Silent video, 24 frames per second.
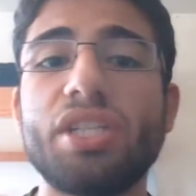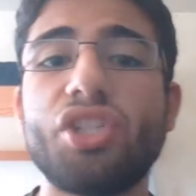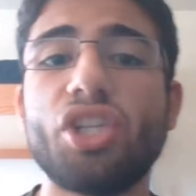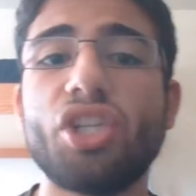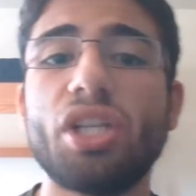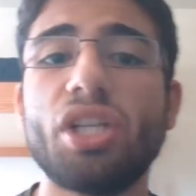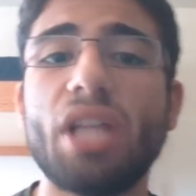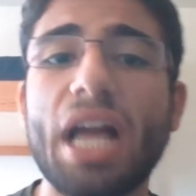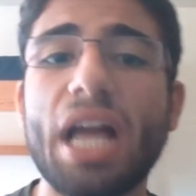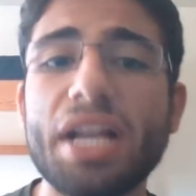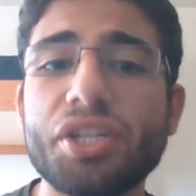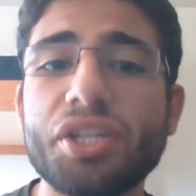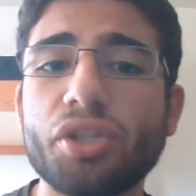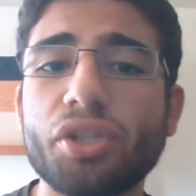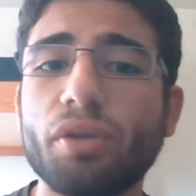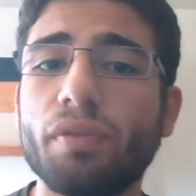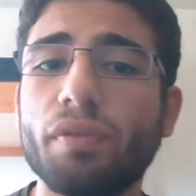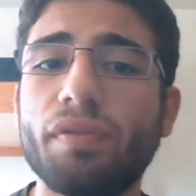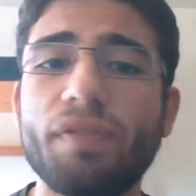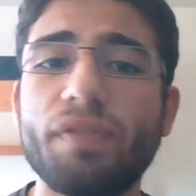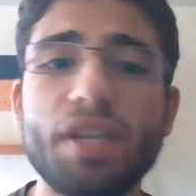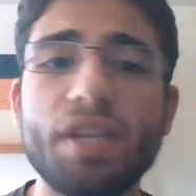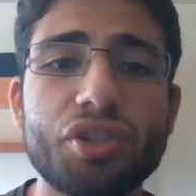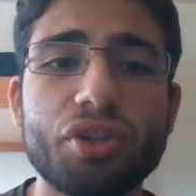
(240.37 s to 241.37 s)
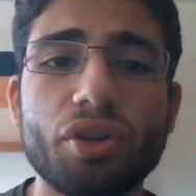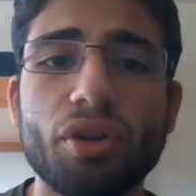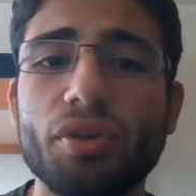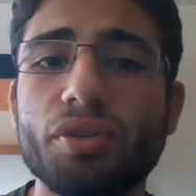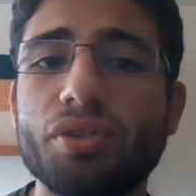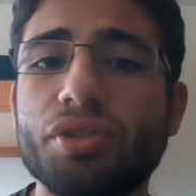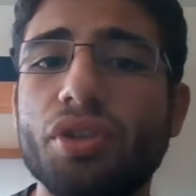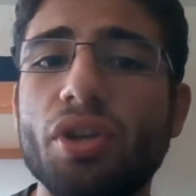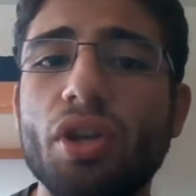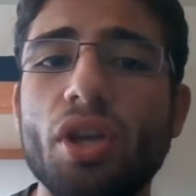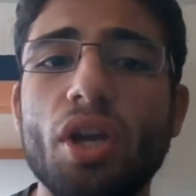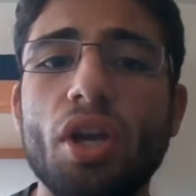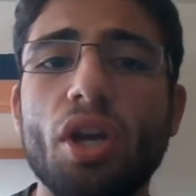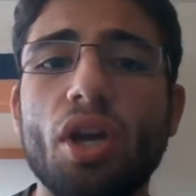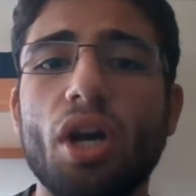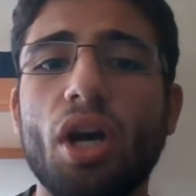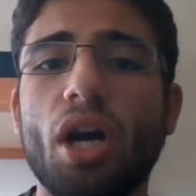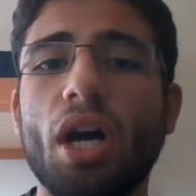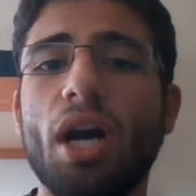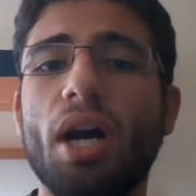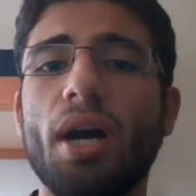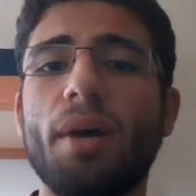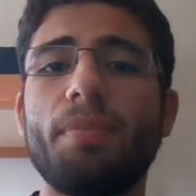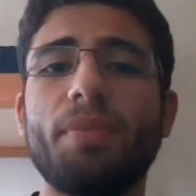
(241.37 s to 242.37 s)
geological features.
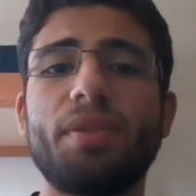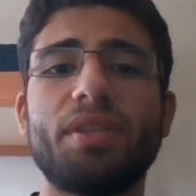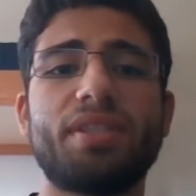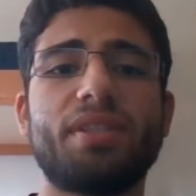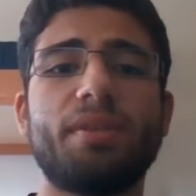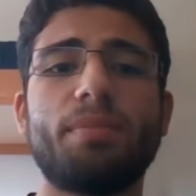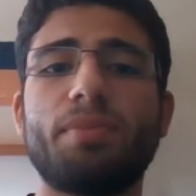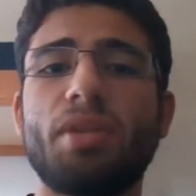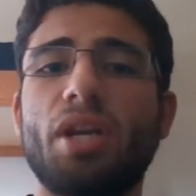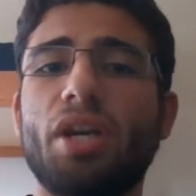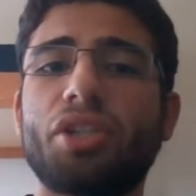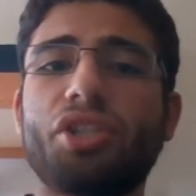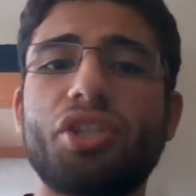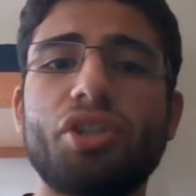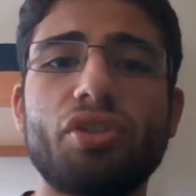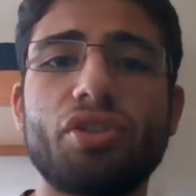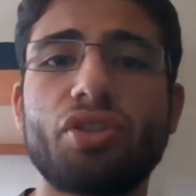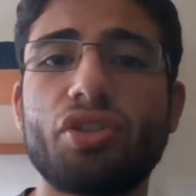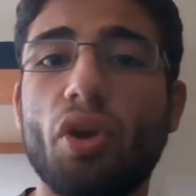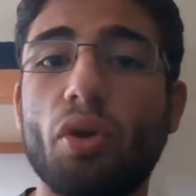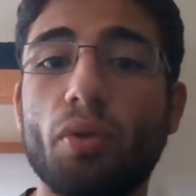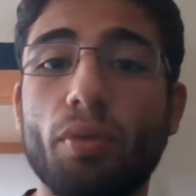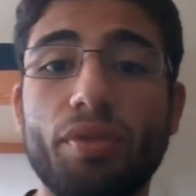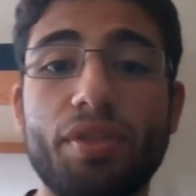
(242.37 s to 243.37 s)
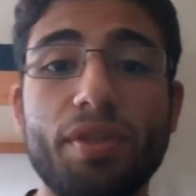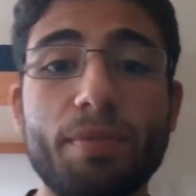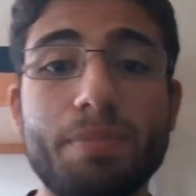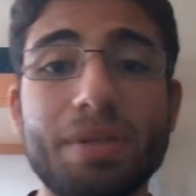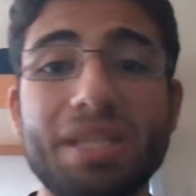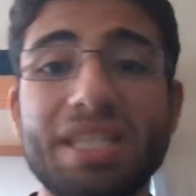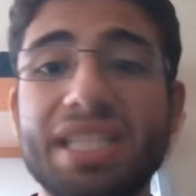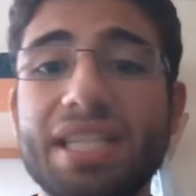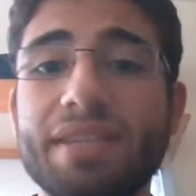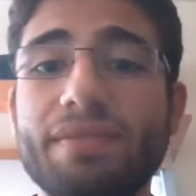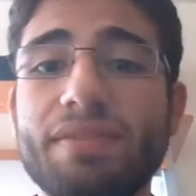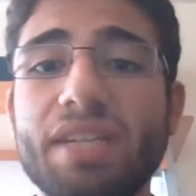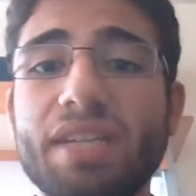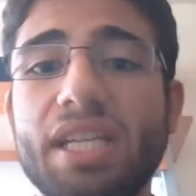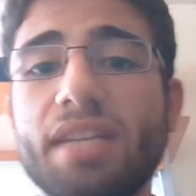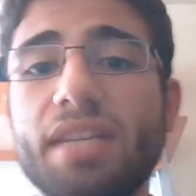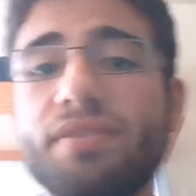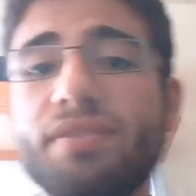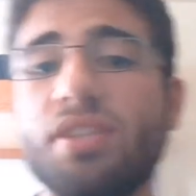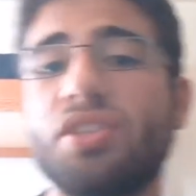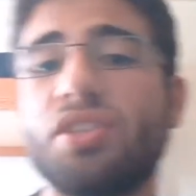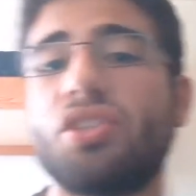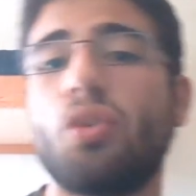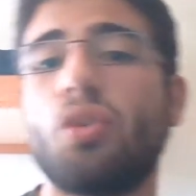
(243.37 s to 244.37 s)
The subduction zone with the Pacific
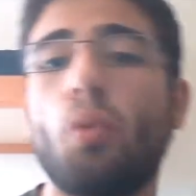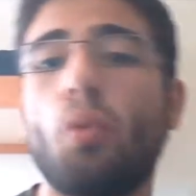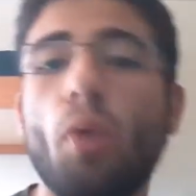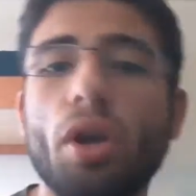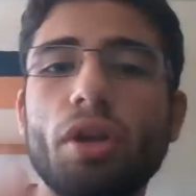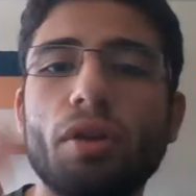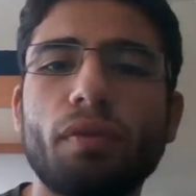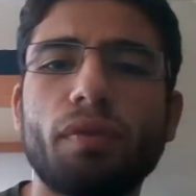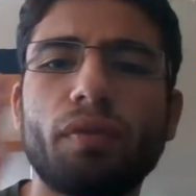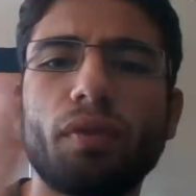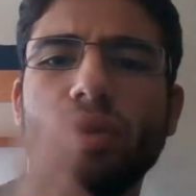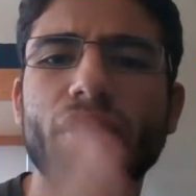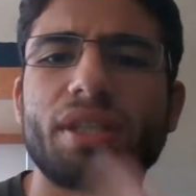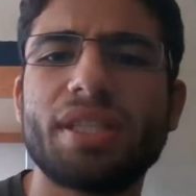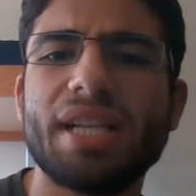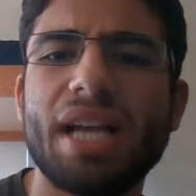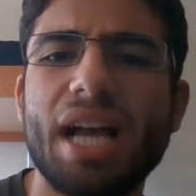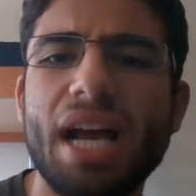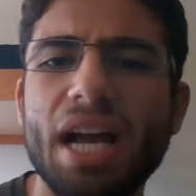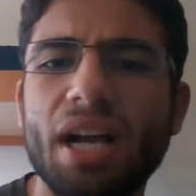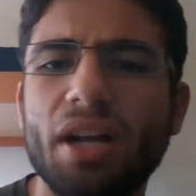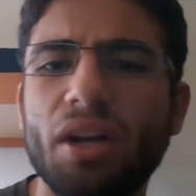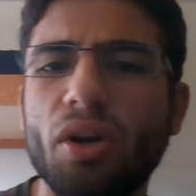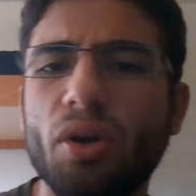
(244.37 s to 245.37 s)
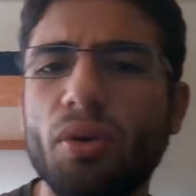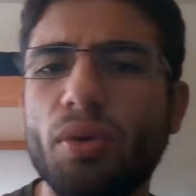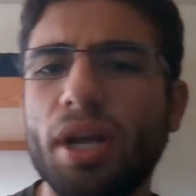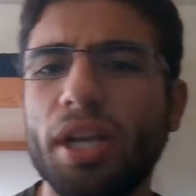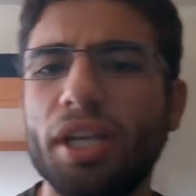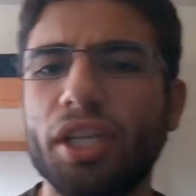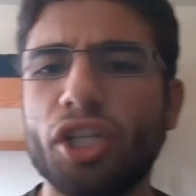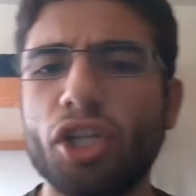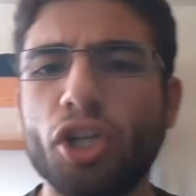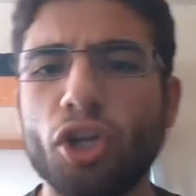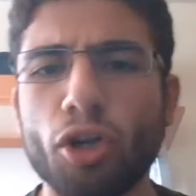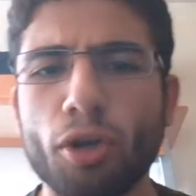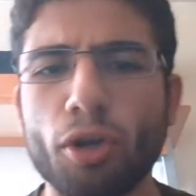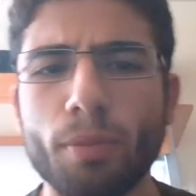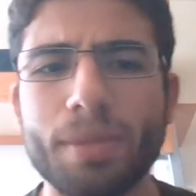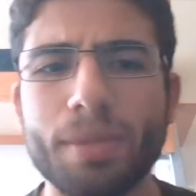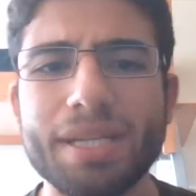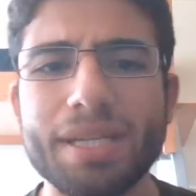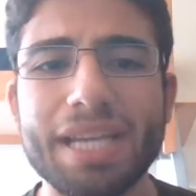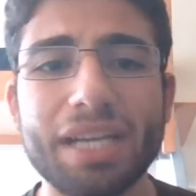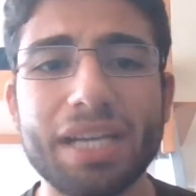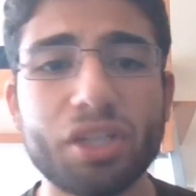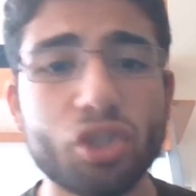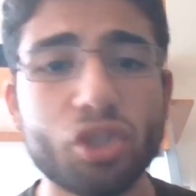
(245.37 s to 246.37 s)
gives us the wonderful Tonga and
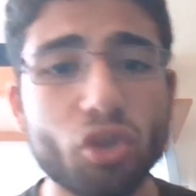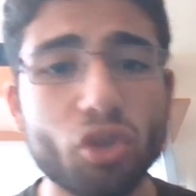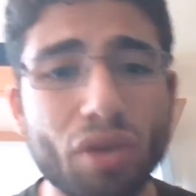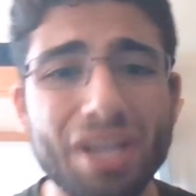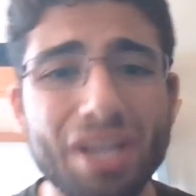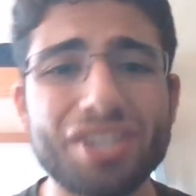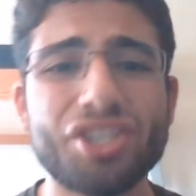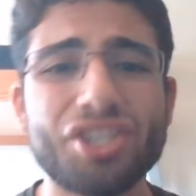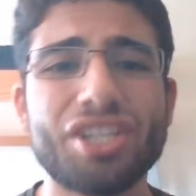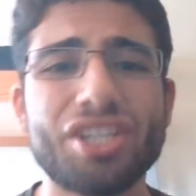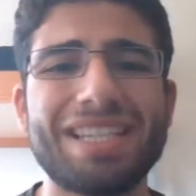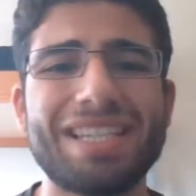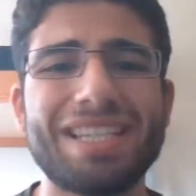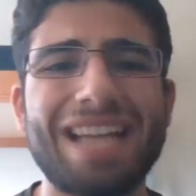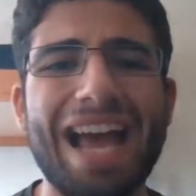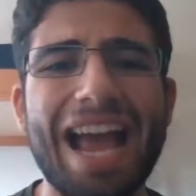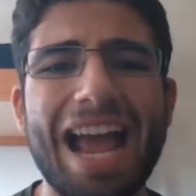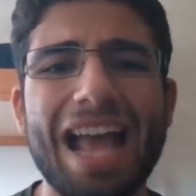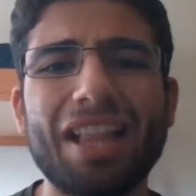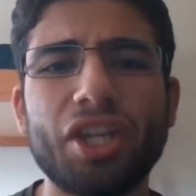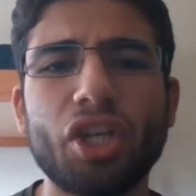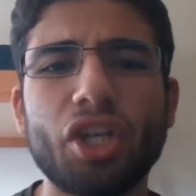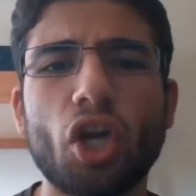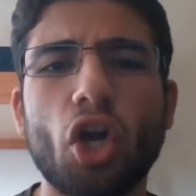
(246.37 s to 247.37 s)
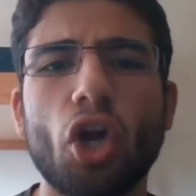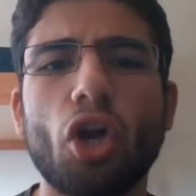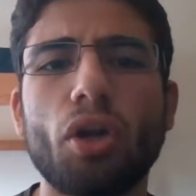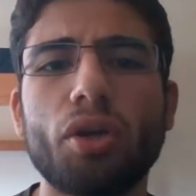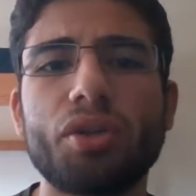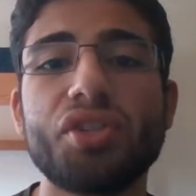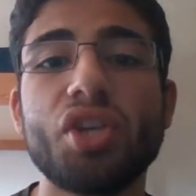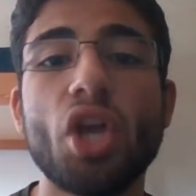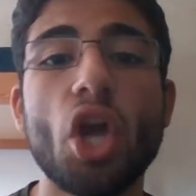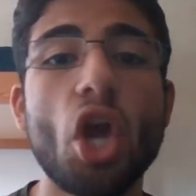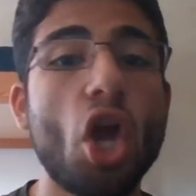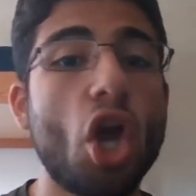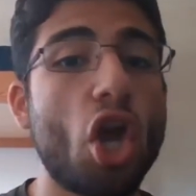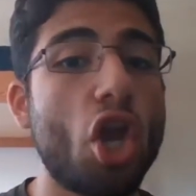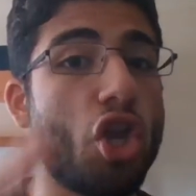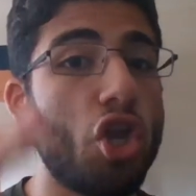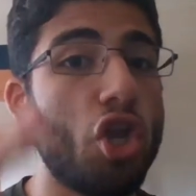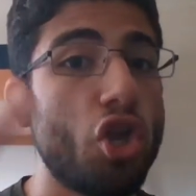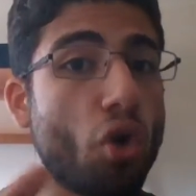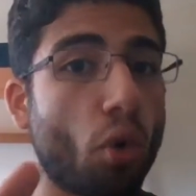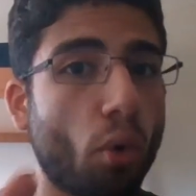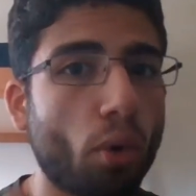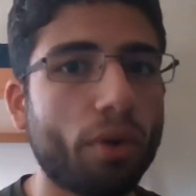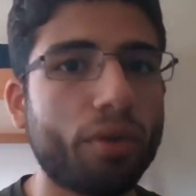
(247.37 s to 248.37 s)
Kermadec trenches and island arcs
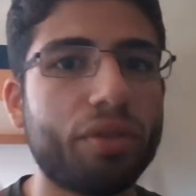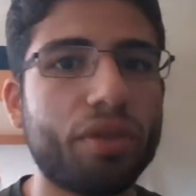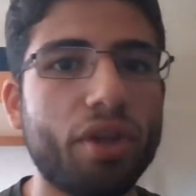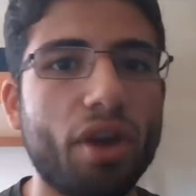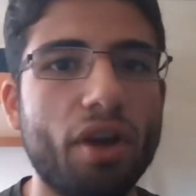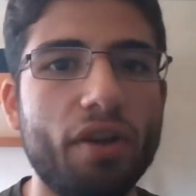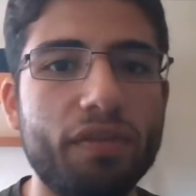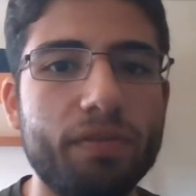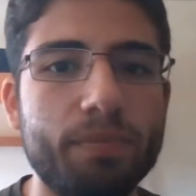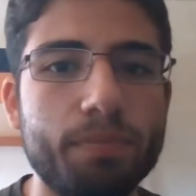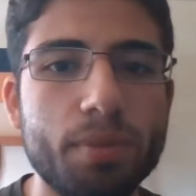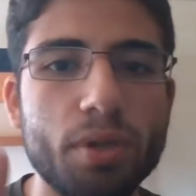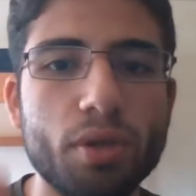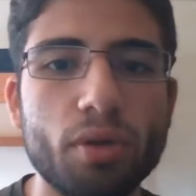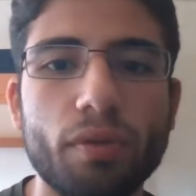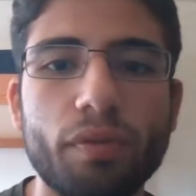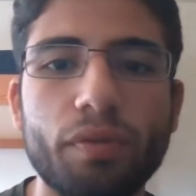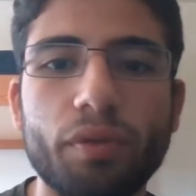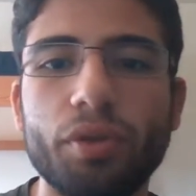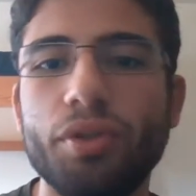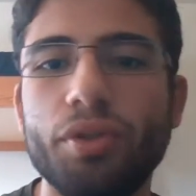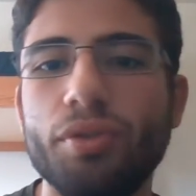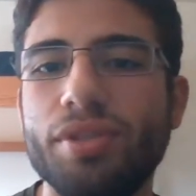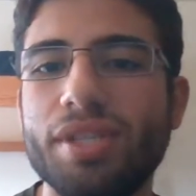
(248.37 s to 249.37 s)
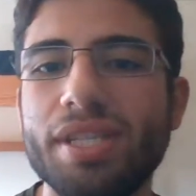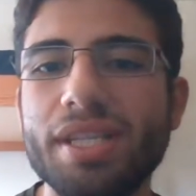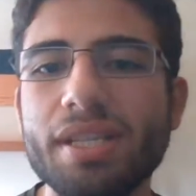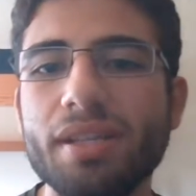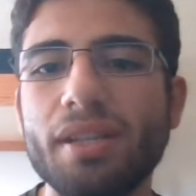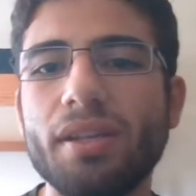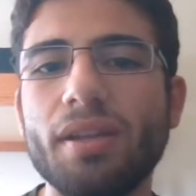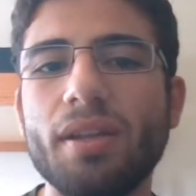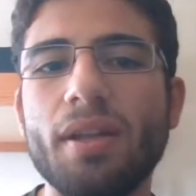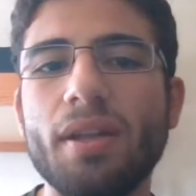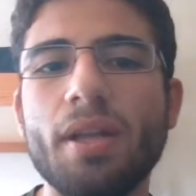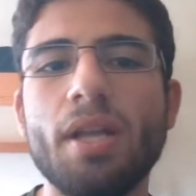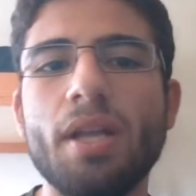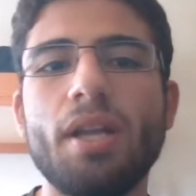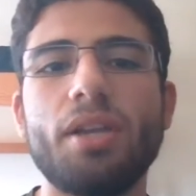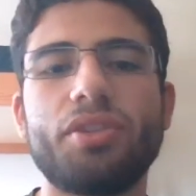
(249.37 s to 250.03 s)
north of beautiful New Zealand.